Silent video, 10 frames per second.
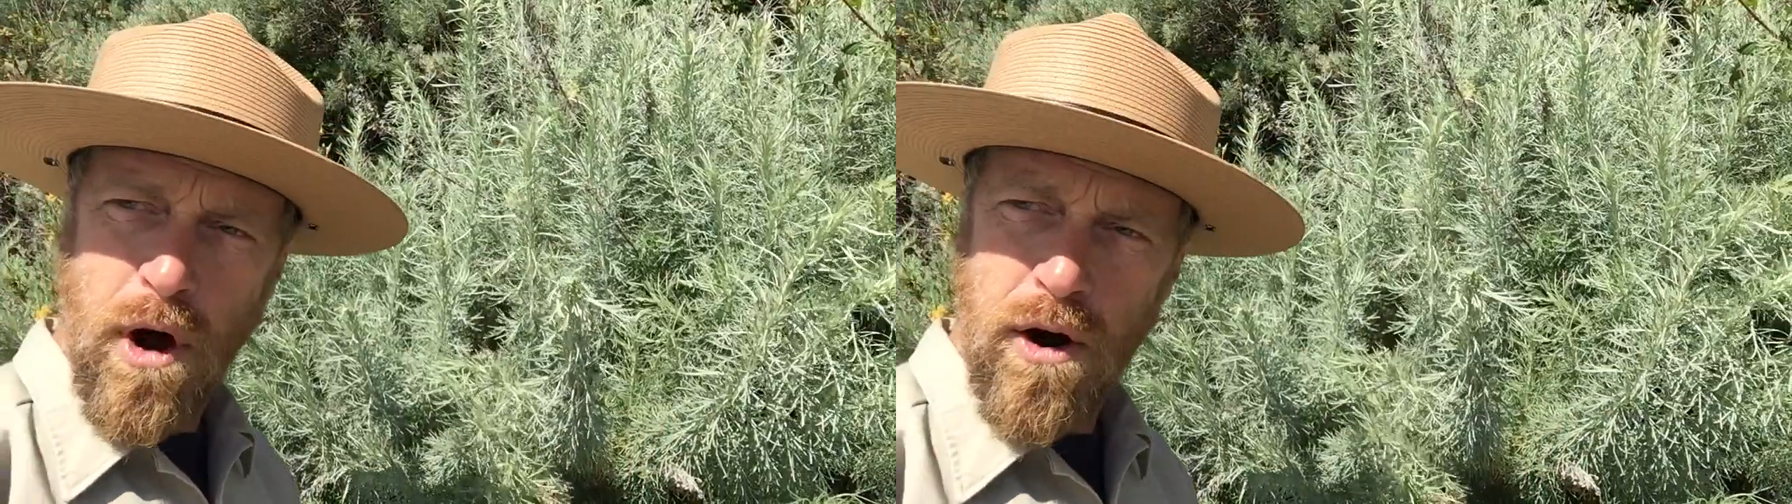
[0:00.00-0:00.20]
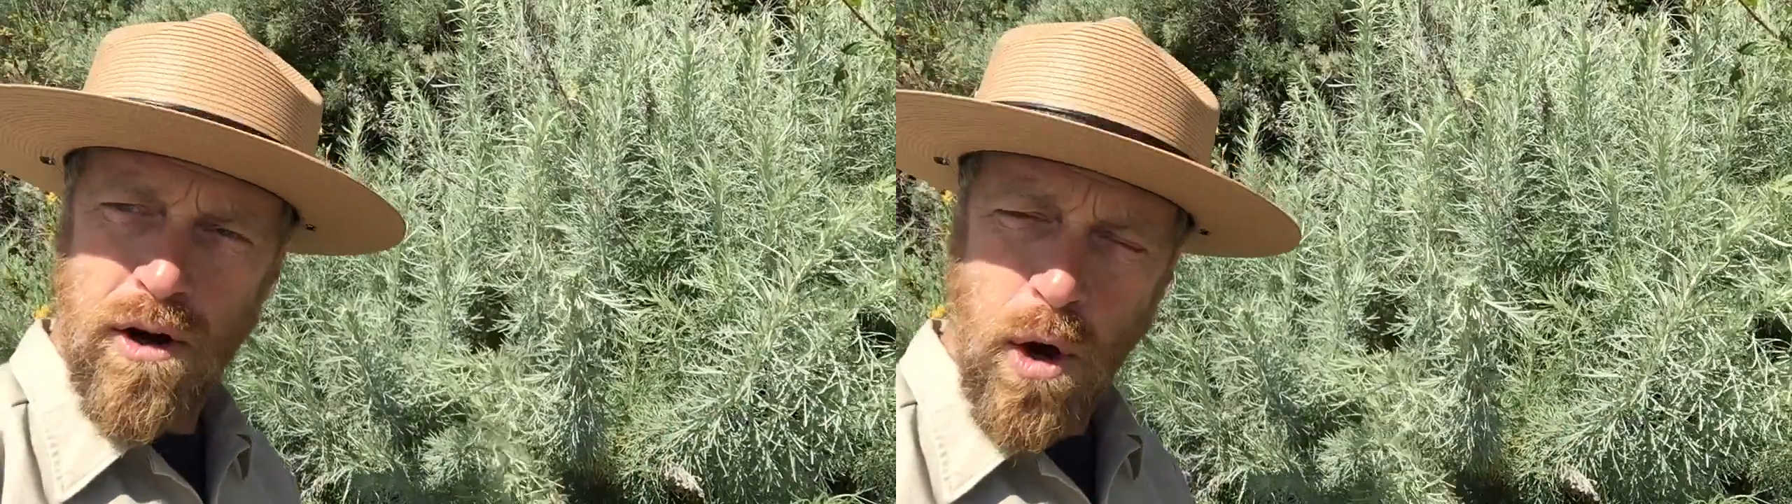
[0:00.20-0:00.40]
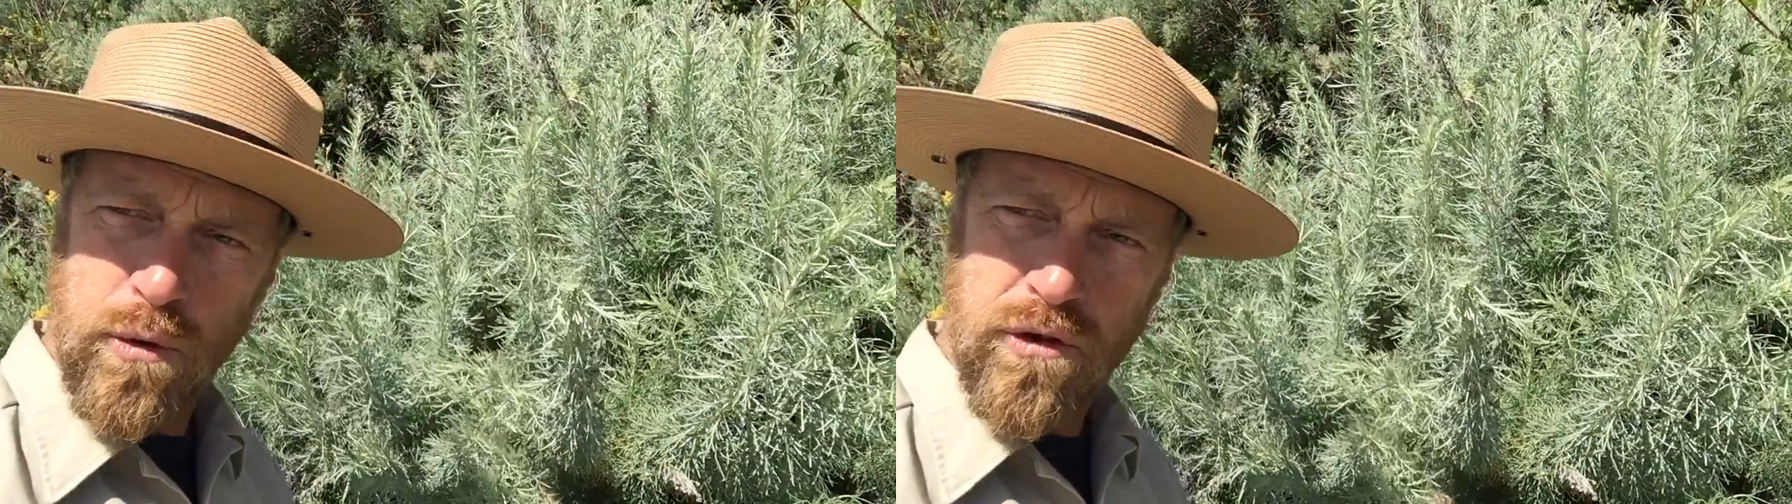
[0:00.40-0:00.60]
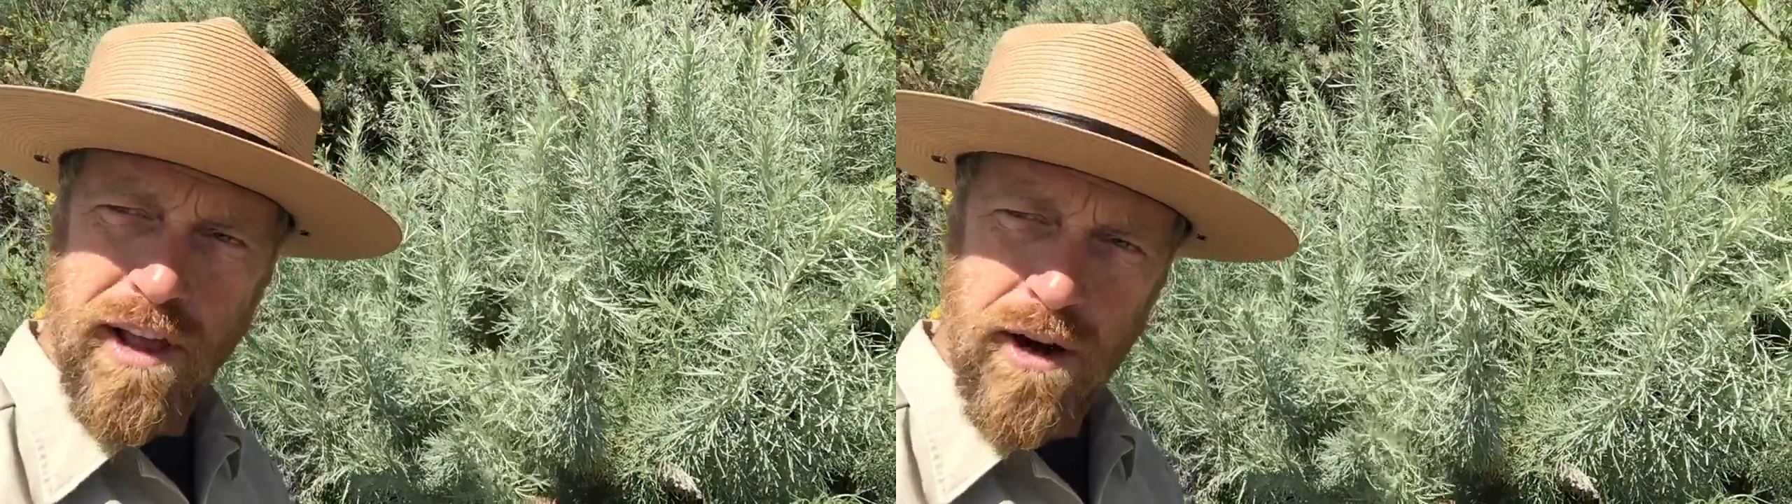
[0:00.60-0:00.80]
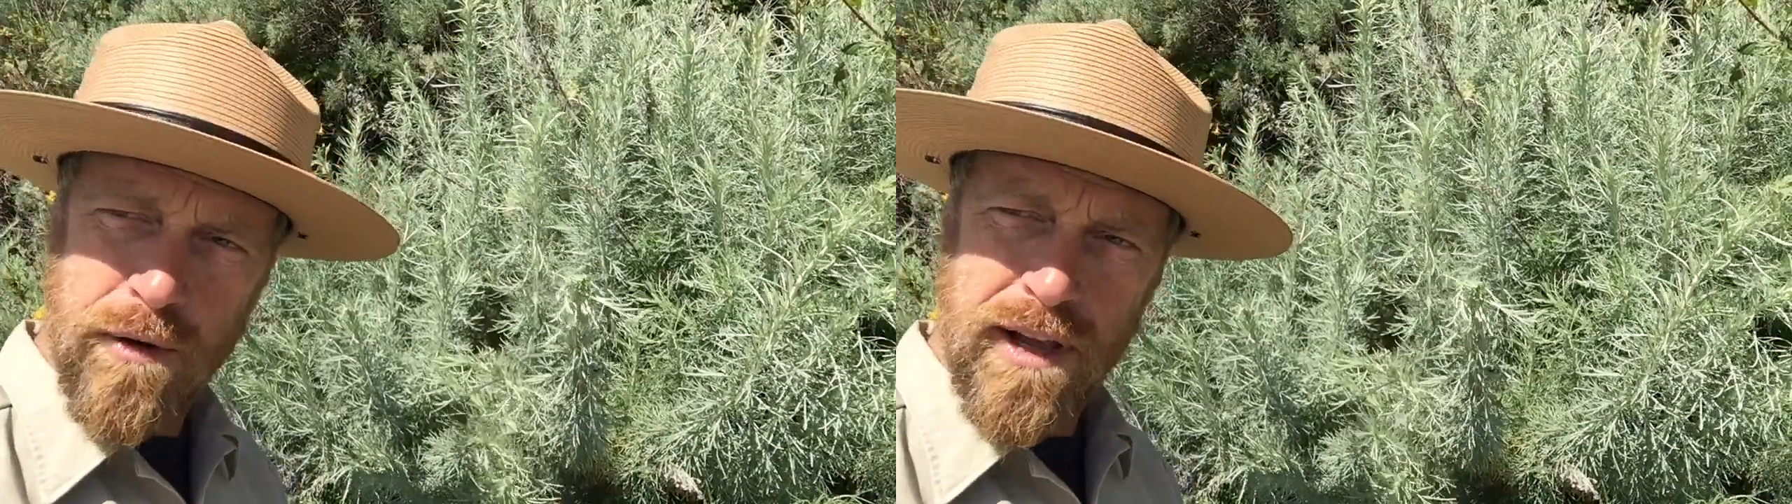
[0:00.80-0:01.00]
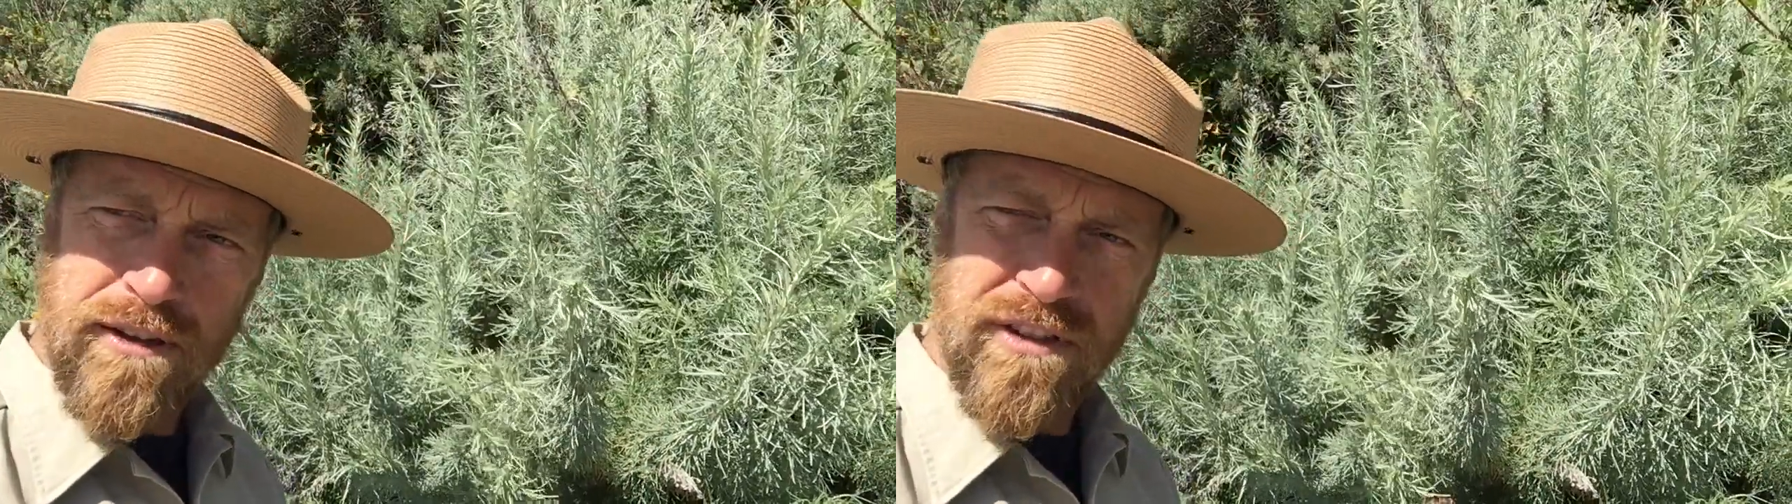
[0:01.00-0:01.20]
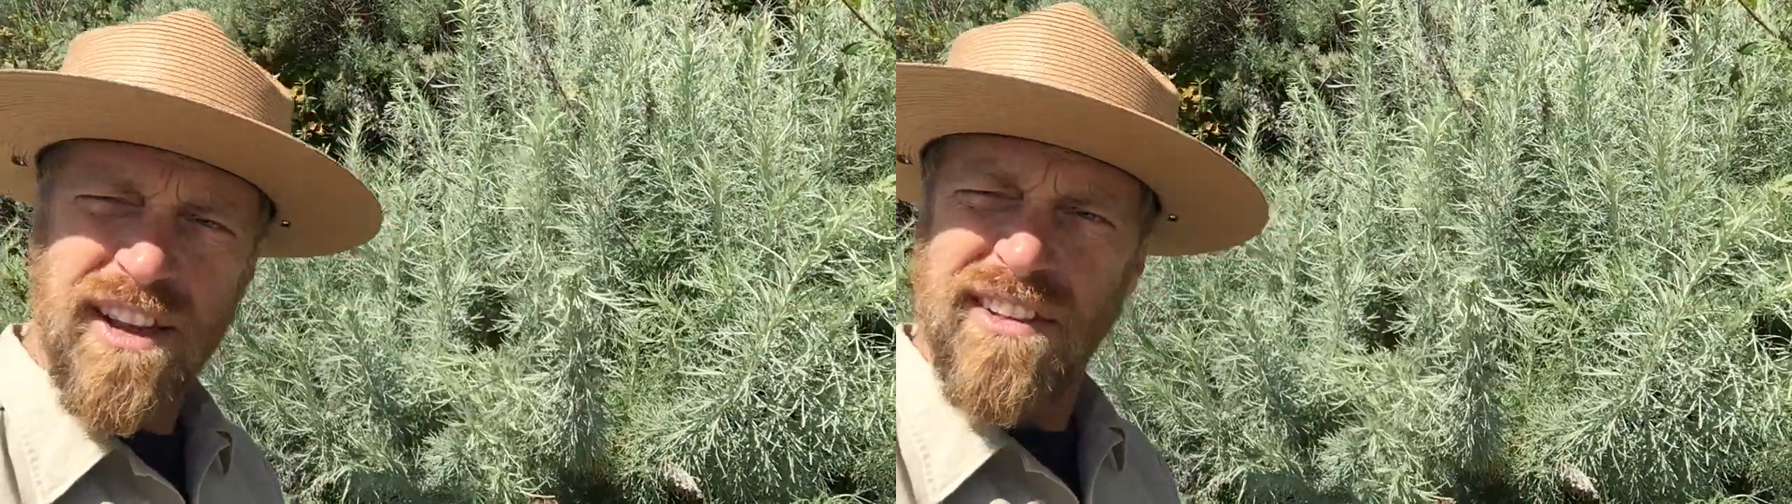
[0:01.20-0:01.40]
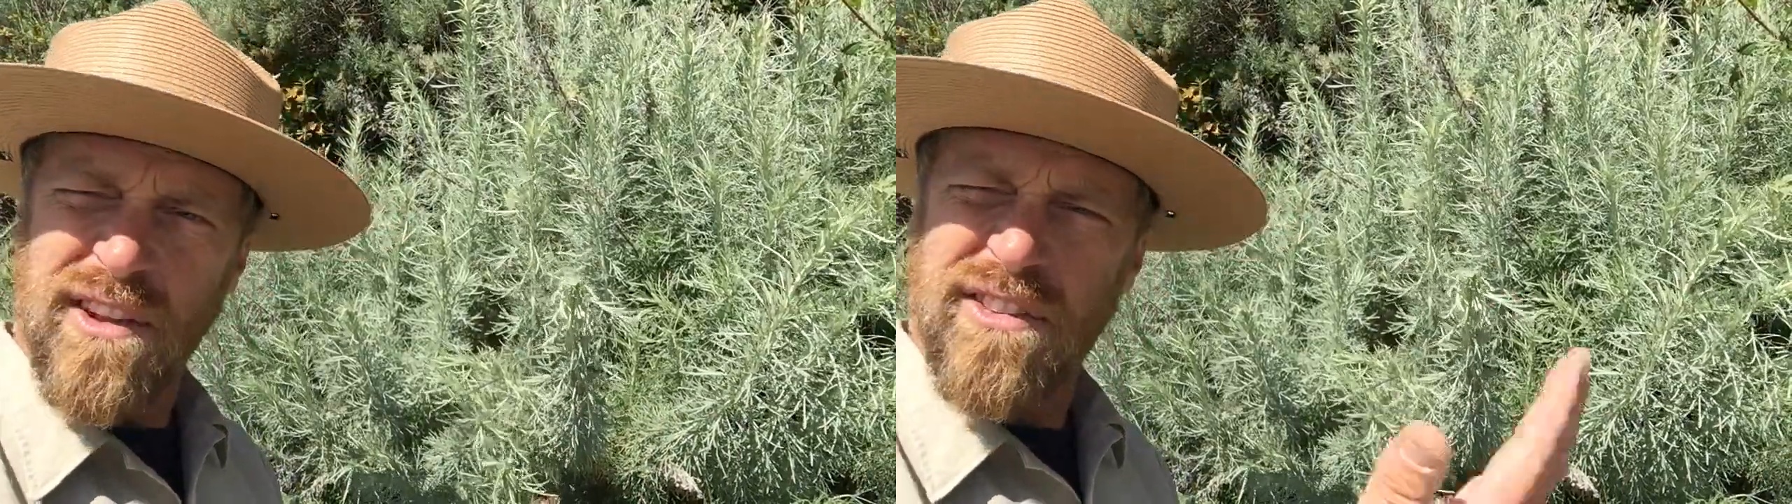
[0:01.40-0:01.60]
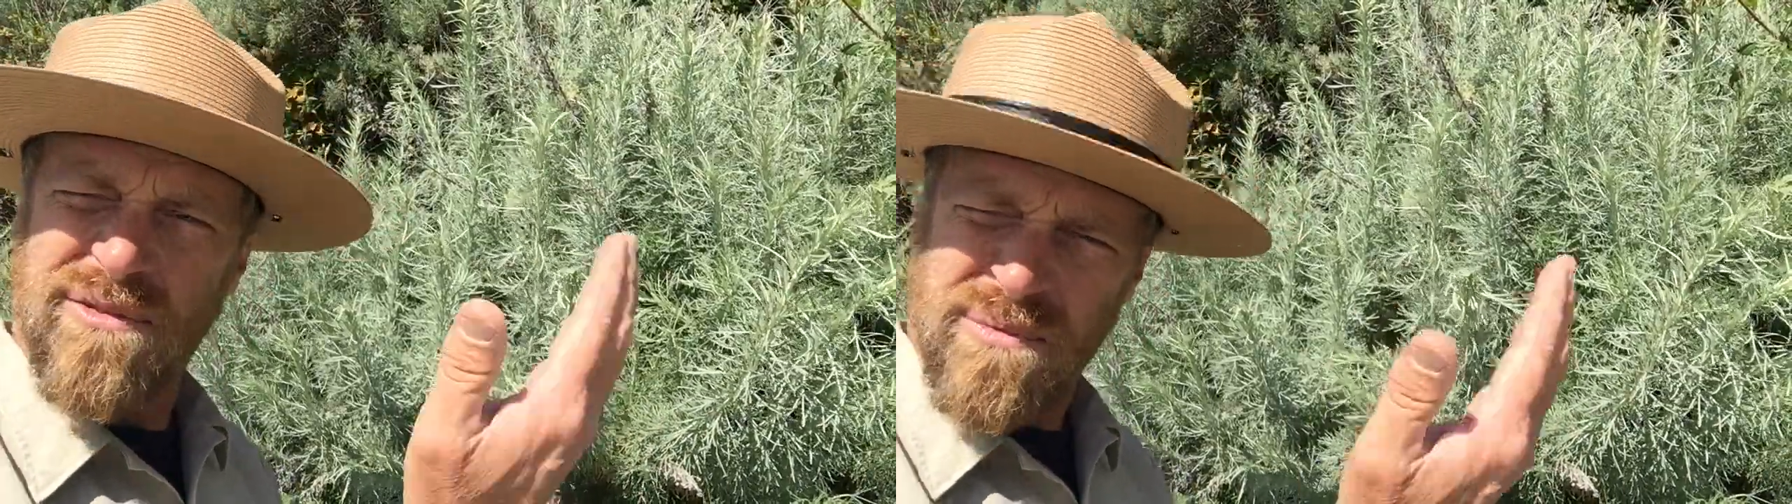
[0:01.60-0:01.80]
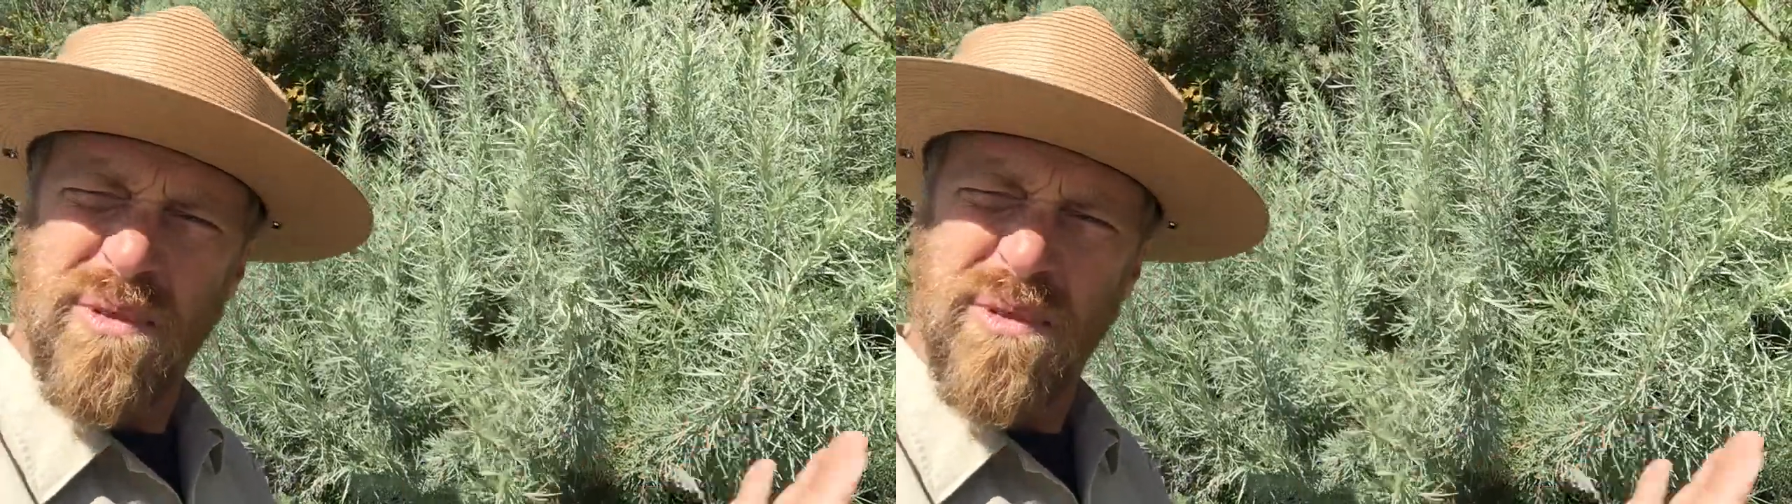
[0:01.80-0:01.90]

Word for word: our coastal areas, in the,